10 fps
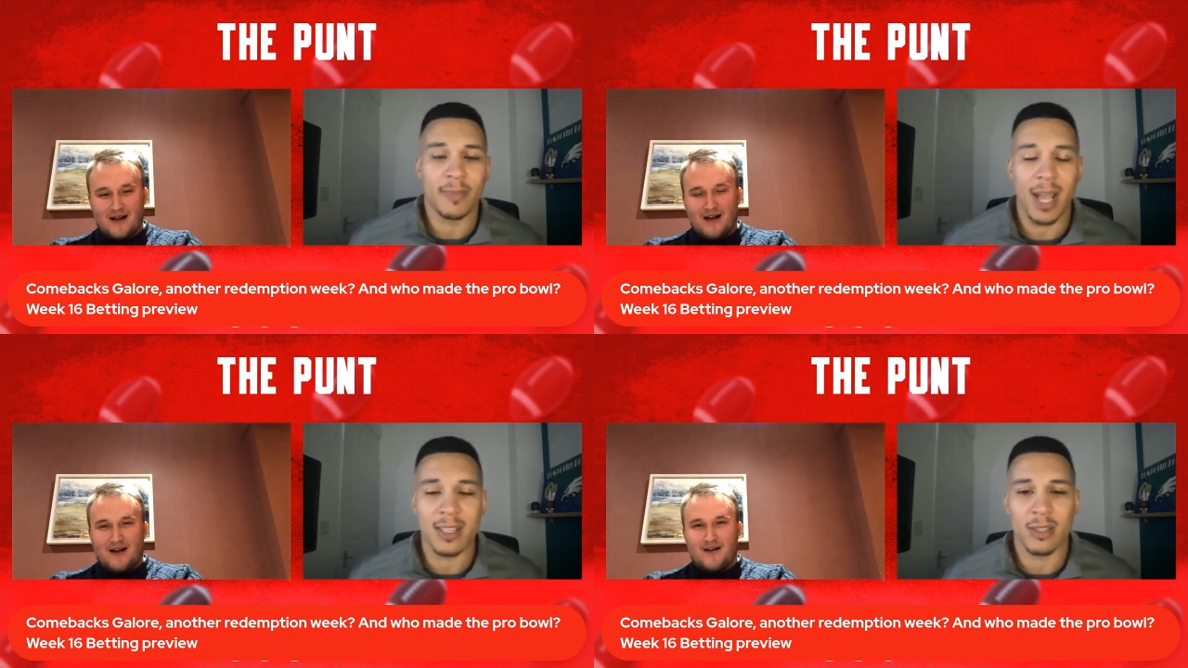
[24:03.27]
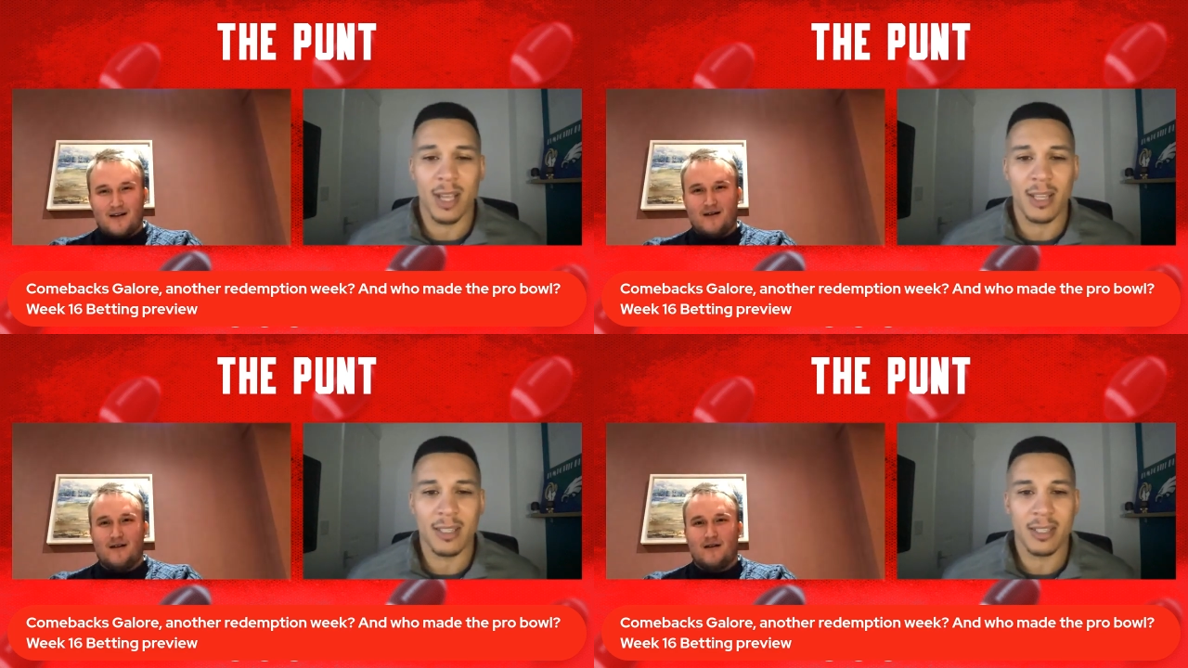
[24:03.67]
Speaker 1: as the
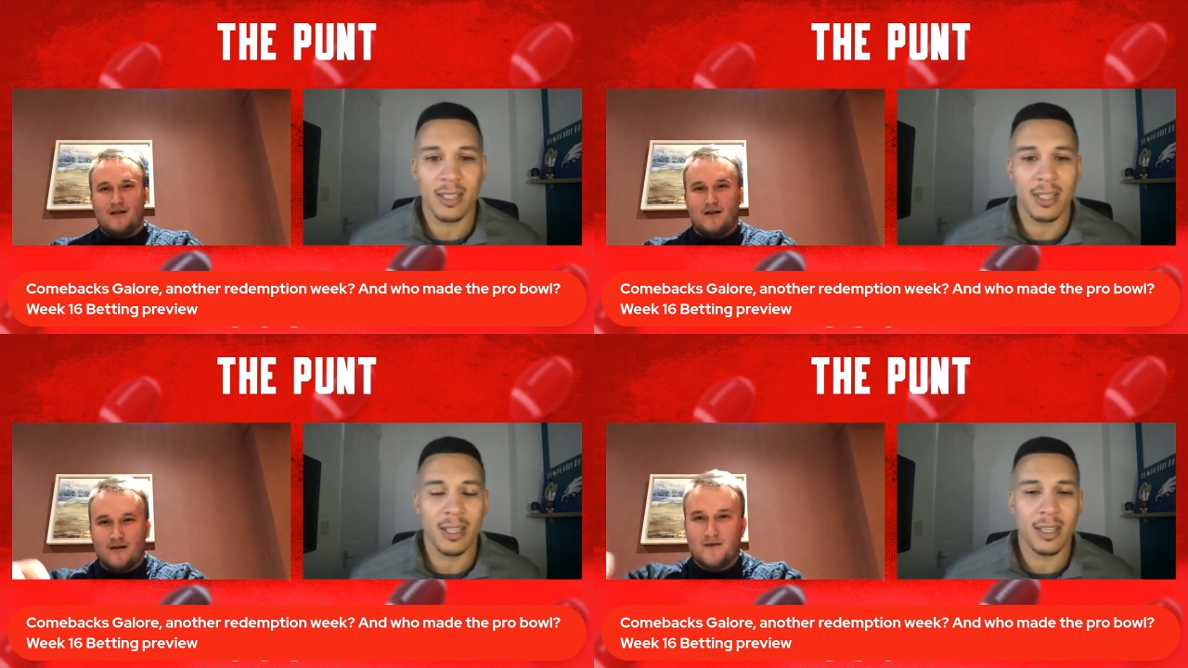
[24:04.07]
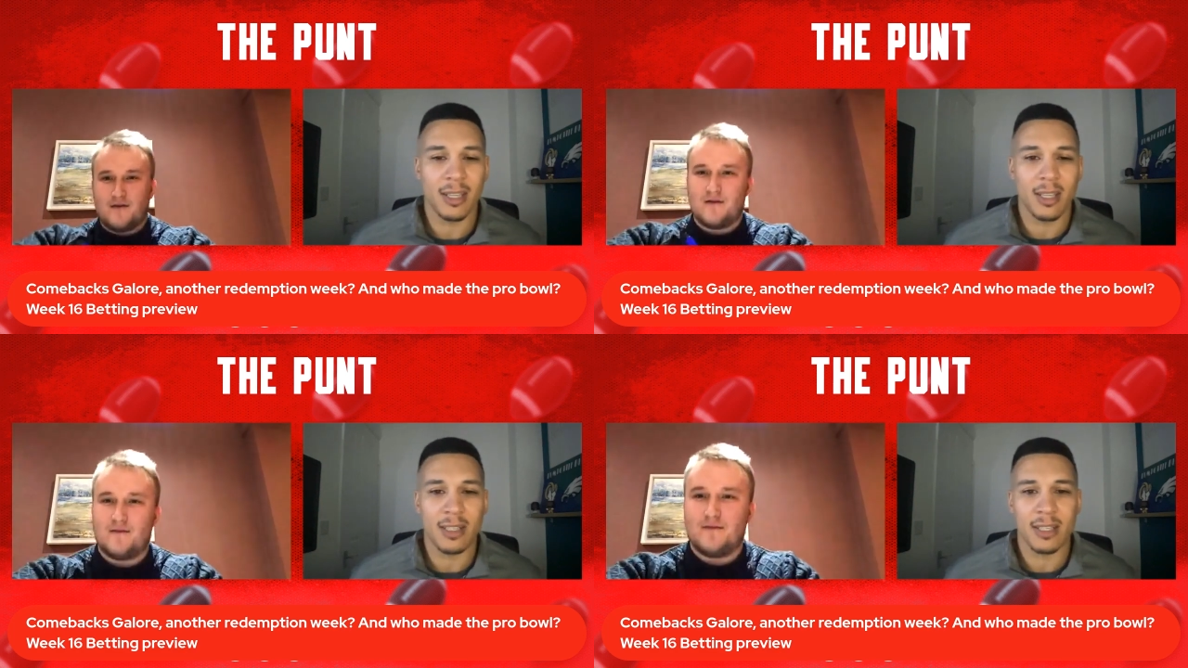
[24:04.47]
as
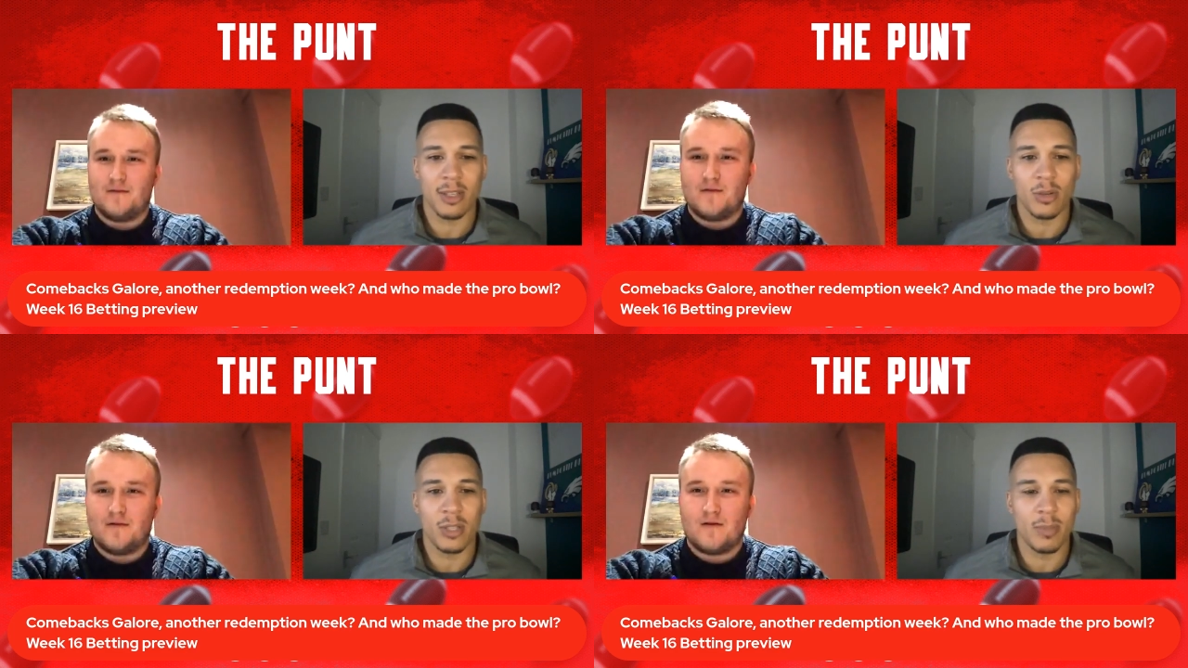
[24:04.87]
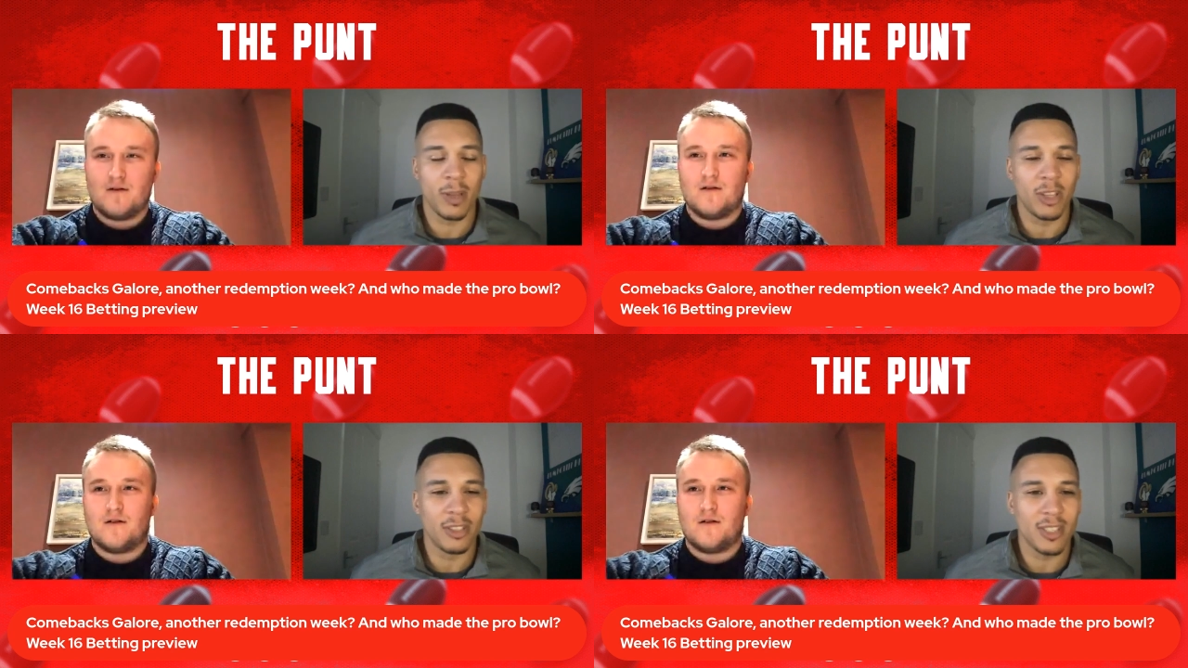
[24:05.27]
the uh, as the hoot is
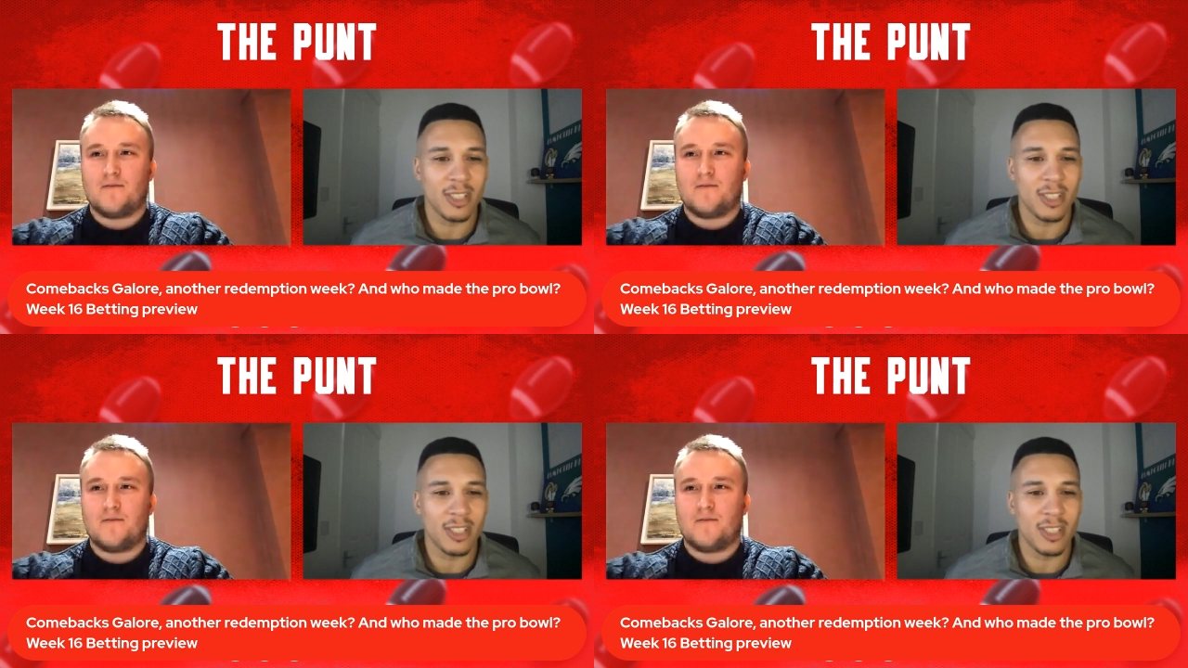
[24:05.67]
blown.